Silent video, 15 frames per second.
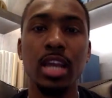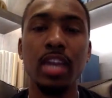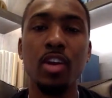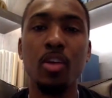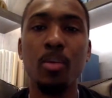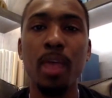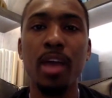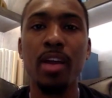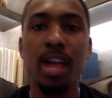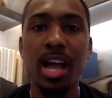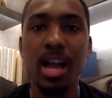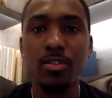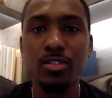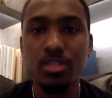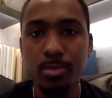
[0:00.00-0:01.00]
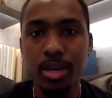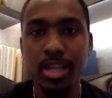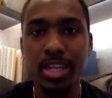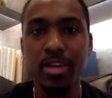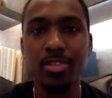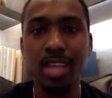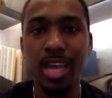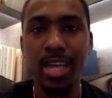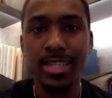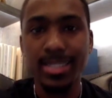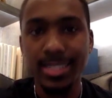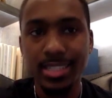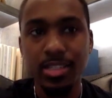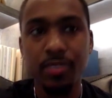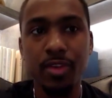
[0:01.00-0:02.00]
no matter how somebody else
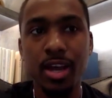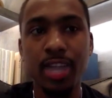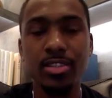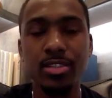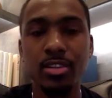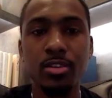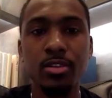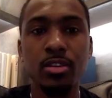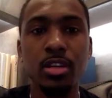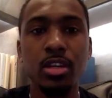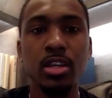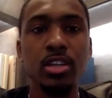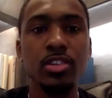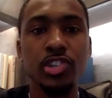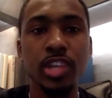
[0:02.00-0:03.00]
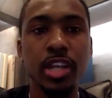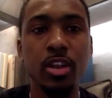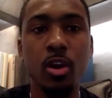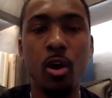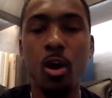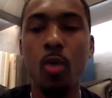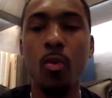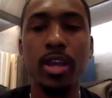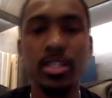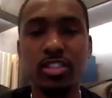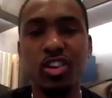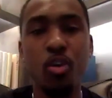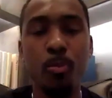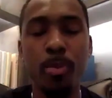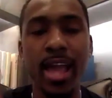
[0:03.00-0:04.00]
identifies her, she can always
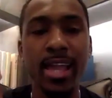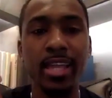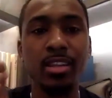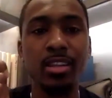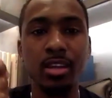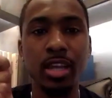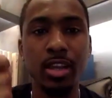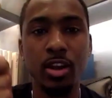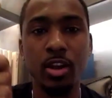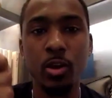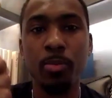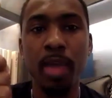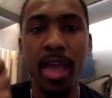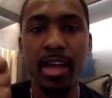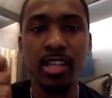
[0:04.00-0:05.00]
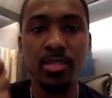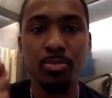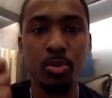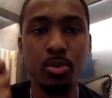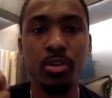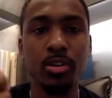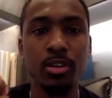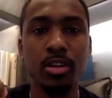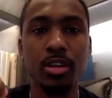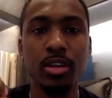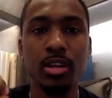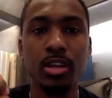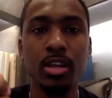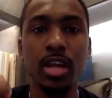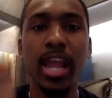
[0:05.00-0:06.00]
go back and look at her passport
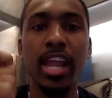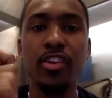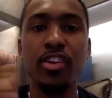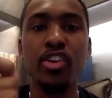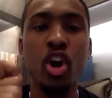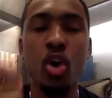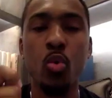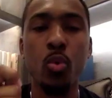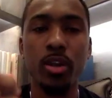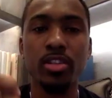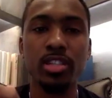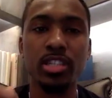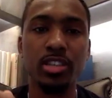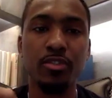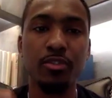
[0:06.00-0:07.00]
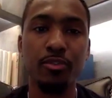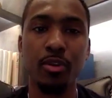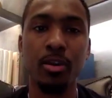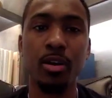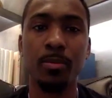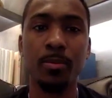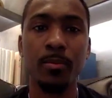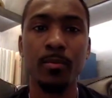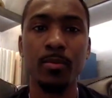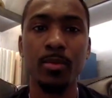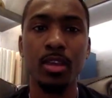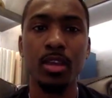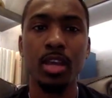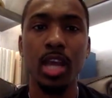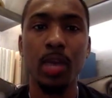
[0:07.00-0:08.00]
and know where she's from.
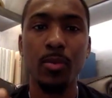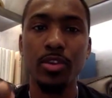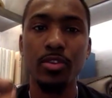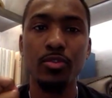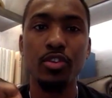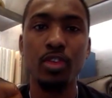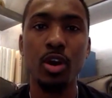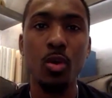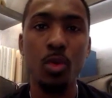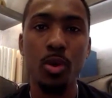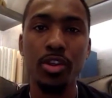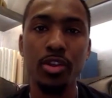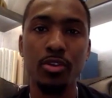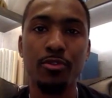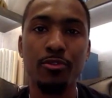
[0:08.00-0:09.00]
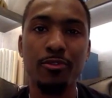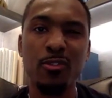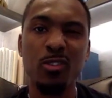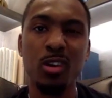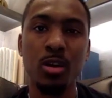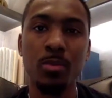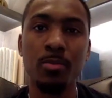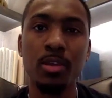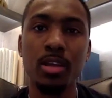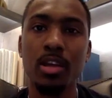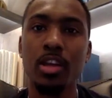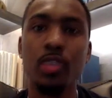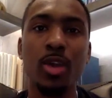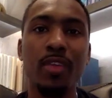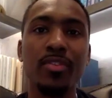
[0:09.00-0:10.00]
And when you know where you're from,
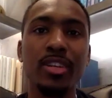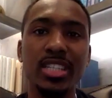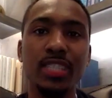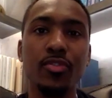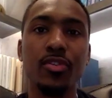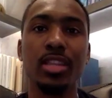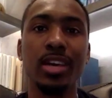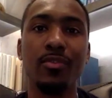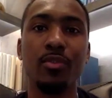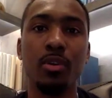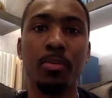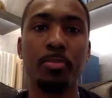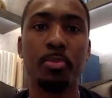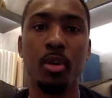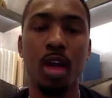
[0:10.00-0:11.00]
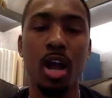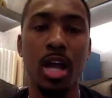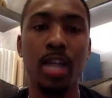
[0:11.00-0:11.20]
you have a different level of pride.